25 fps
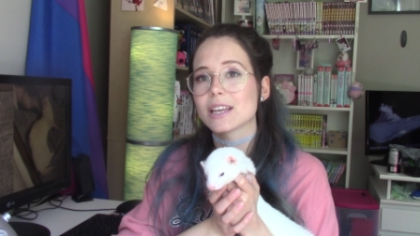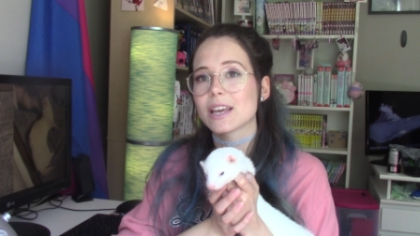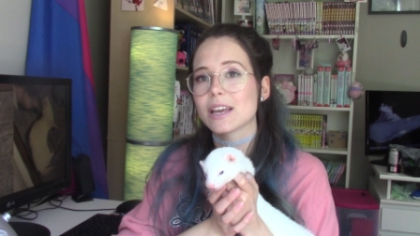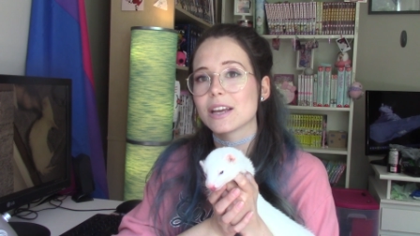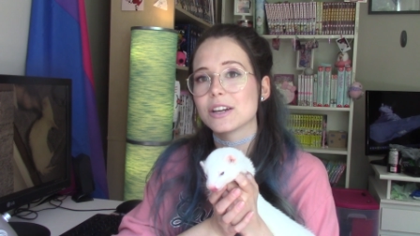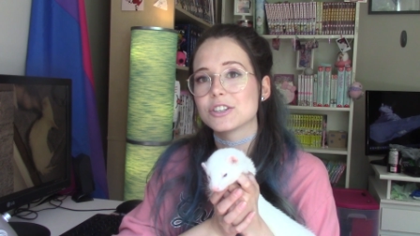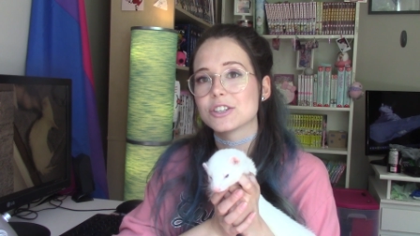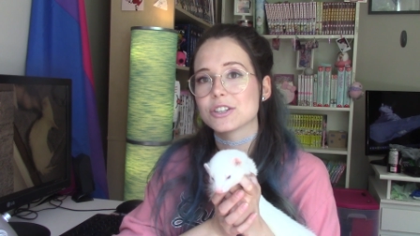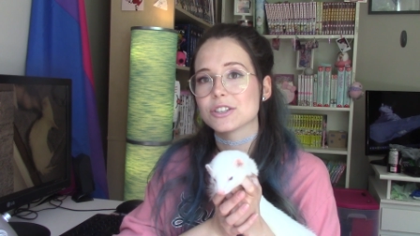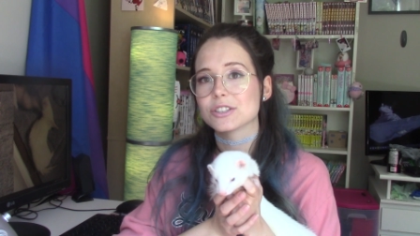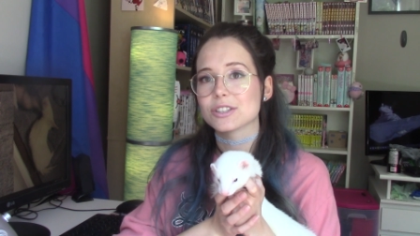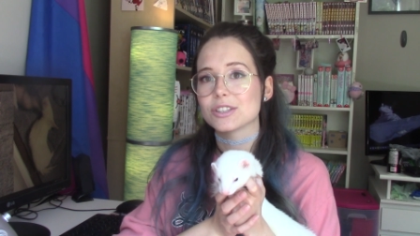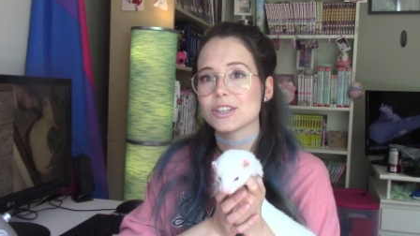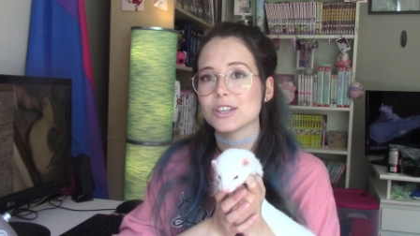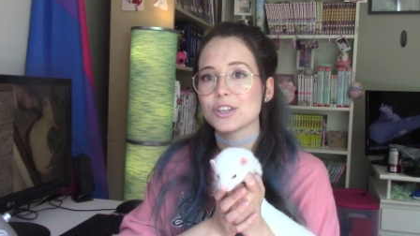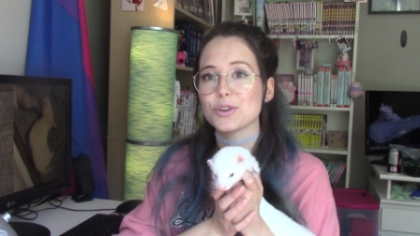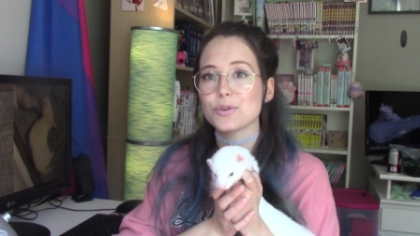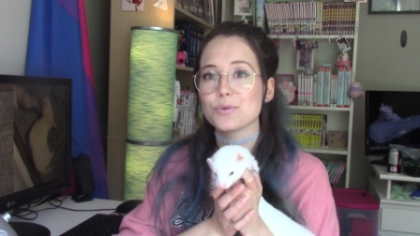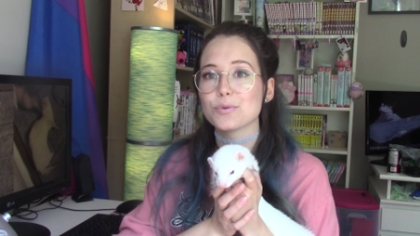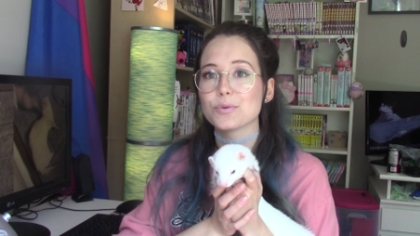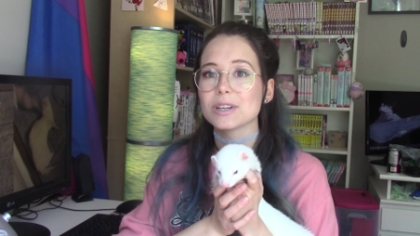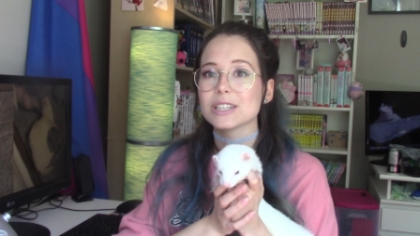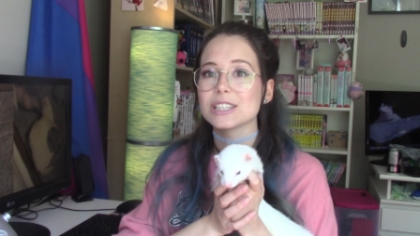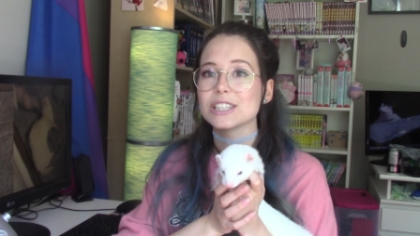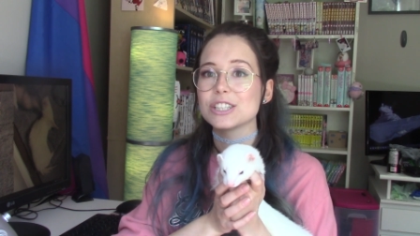cages that
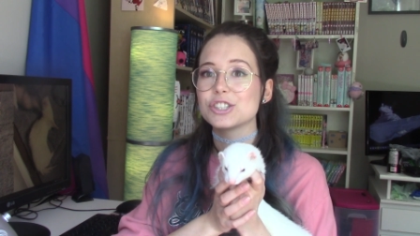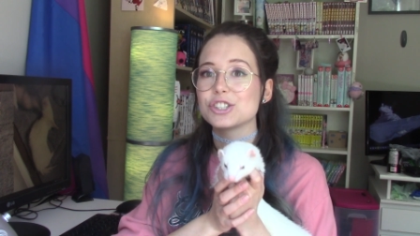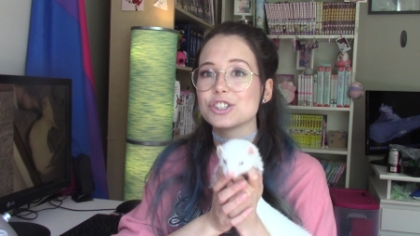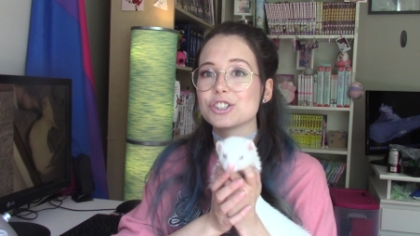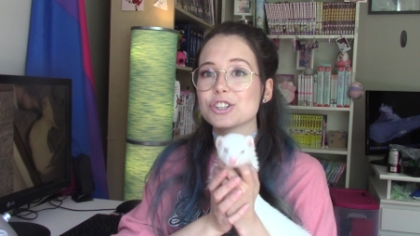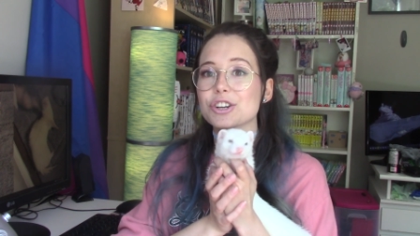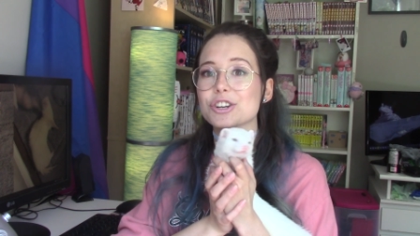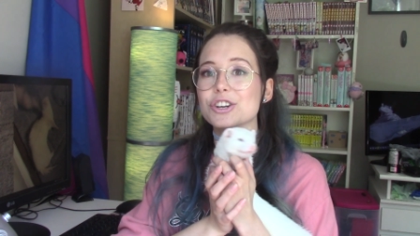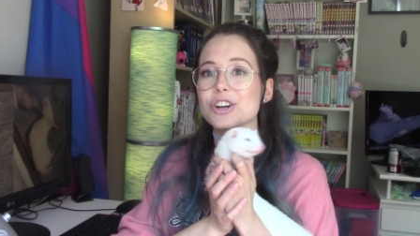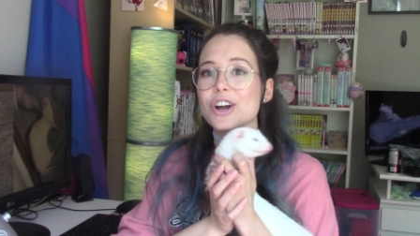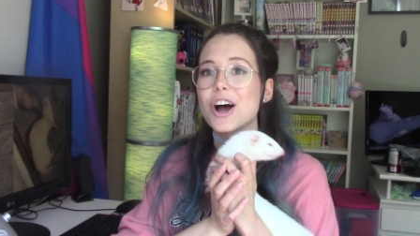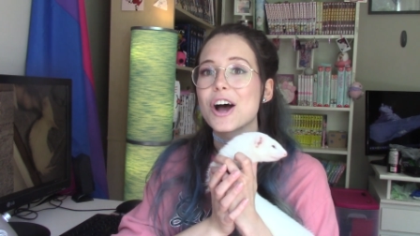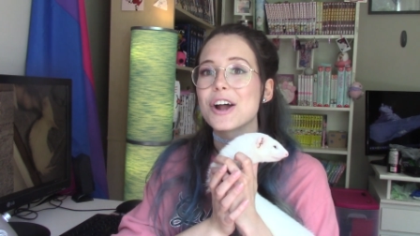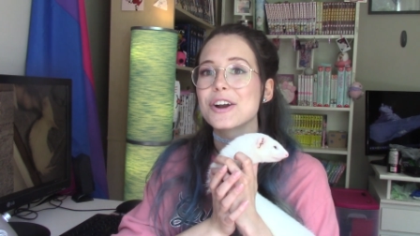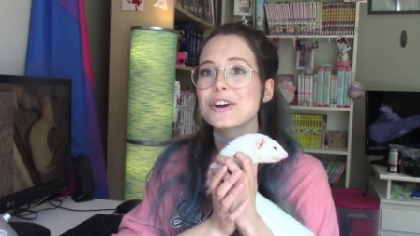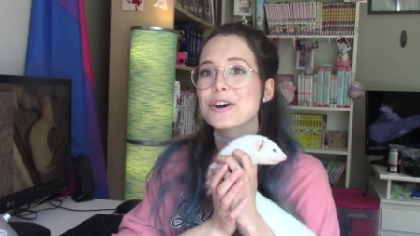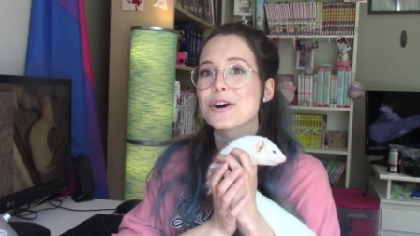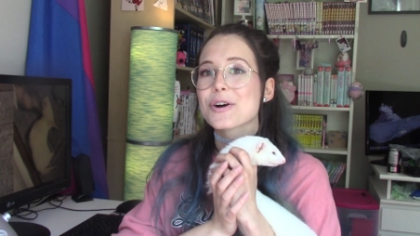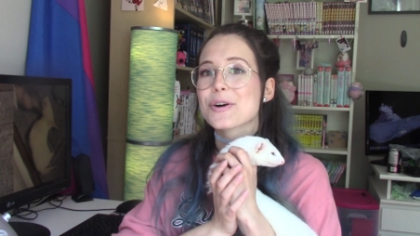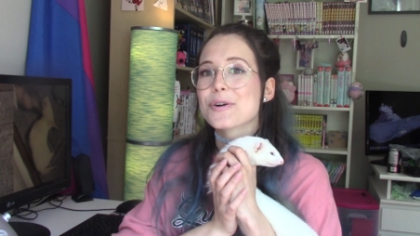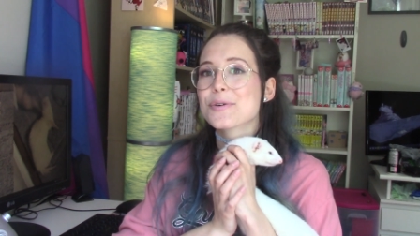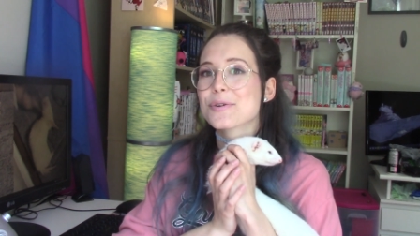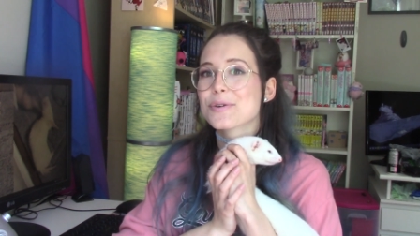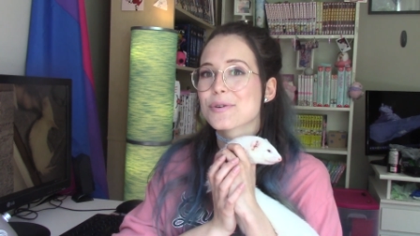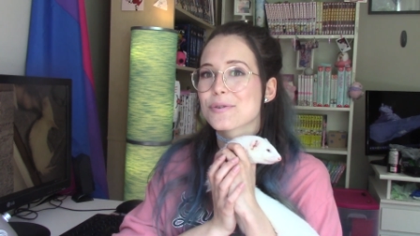you really should not
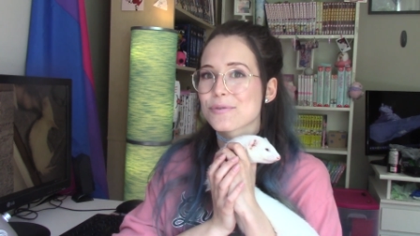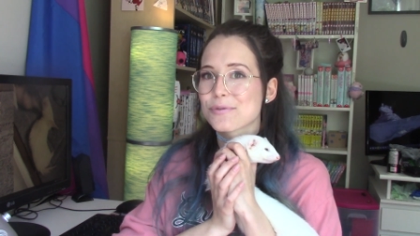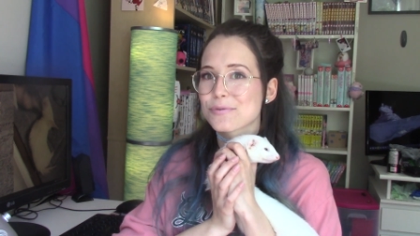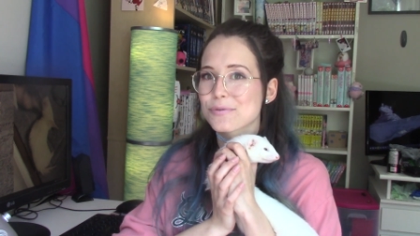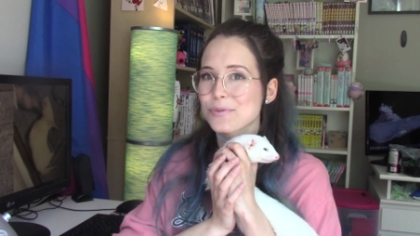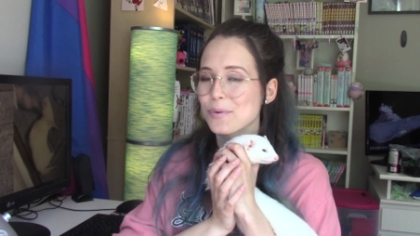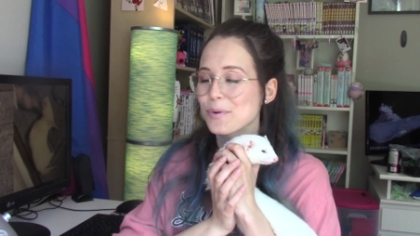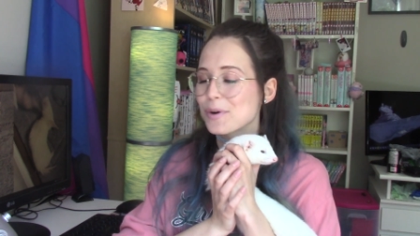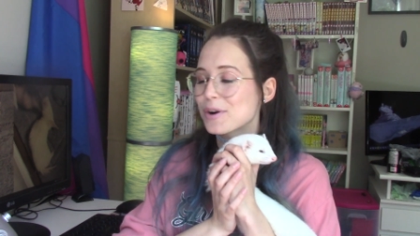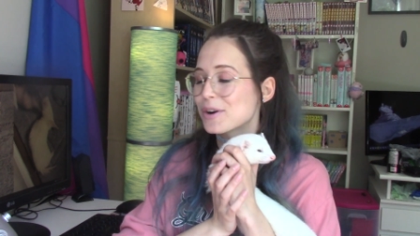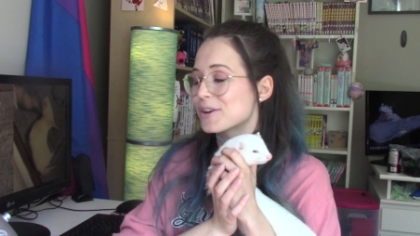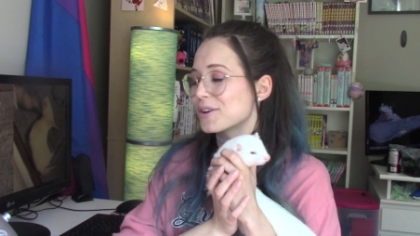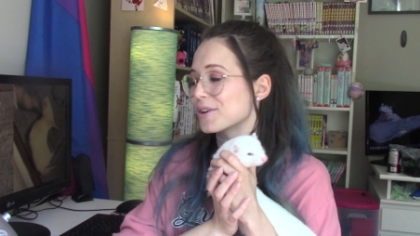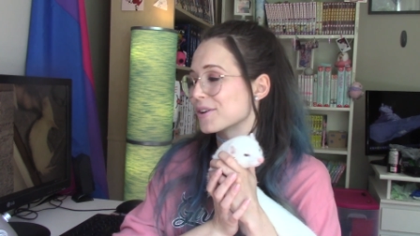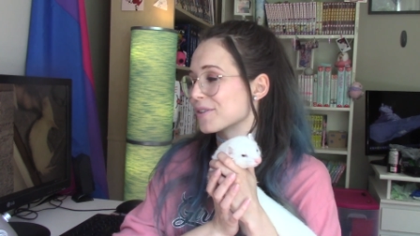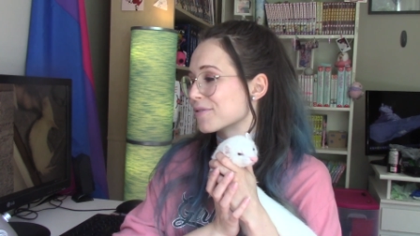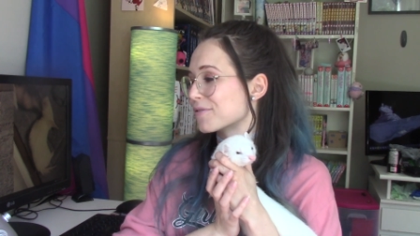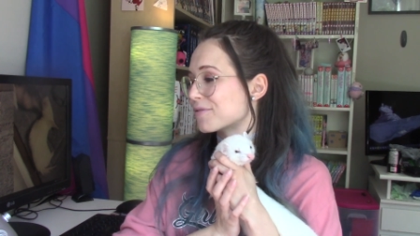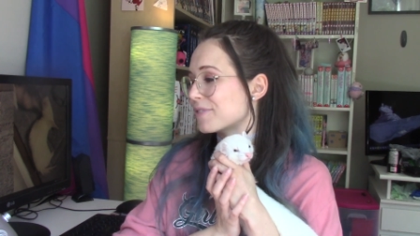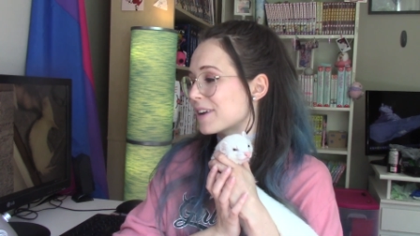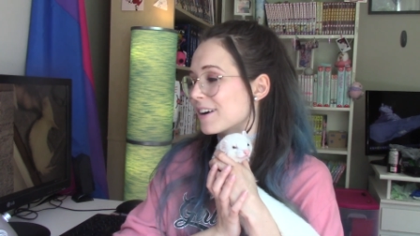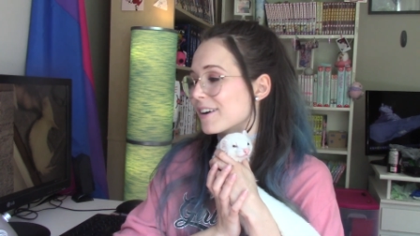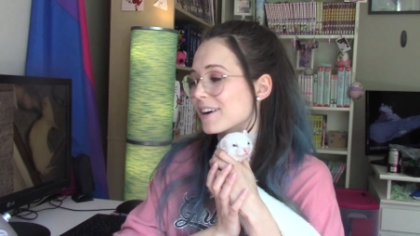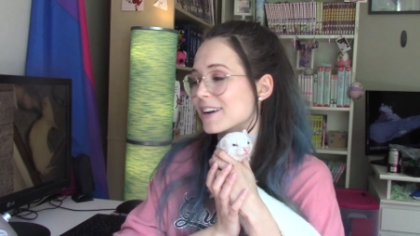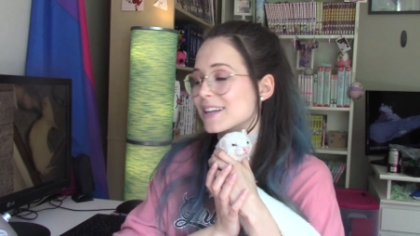own for your
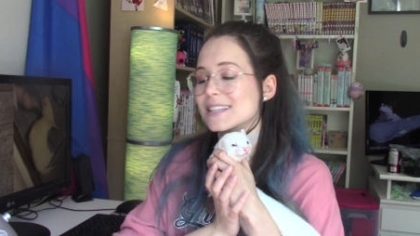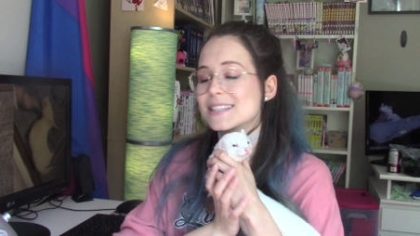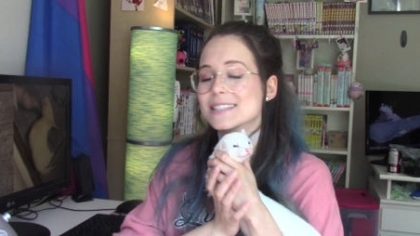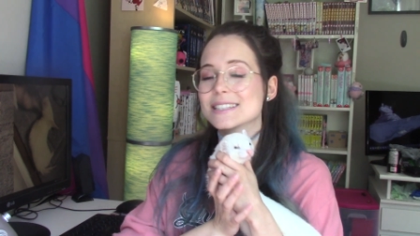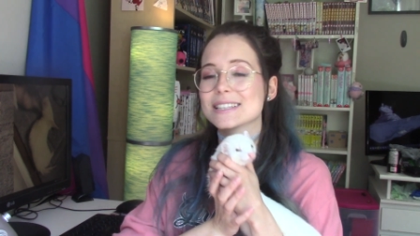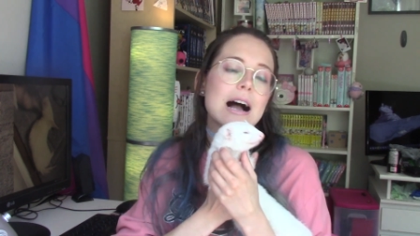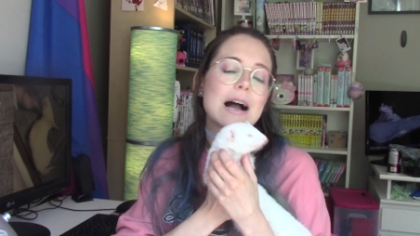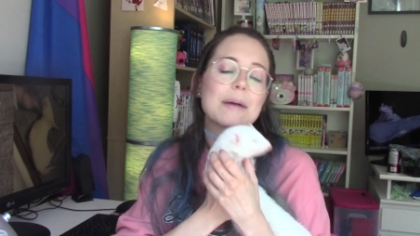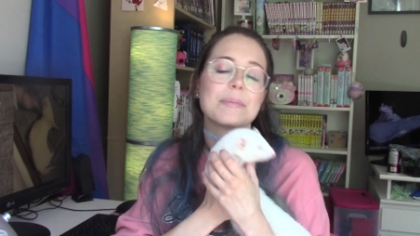ferrets.